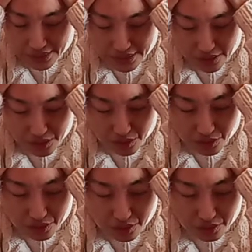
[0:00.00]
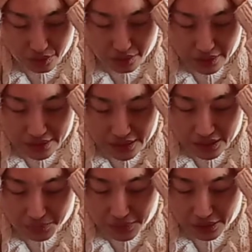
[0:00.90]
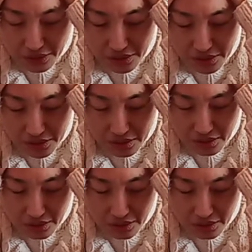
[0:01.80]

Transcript: this a circle, it disappears.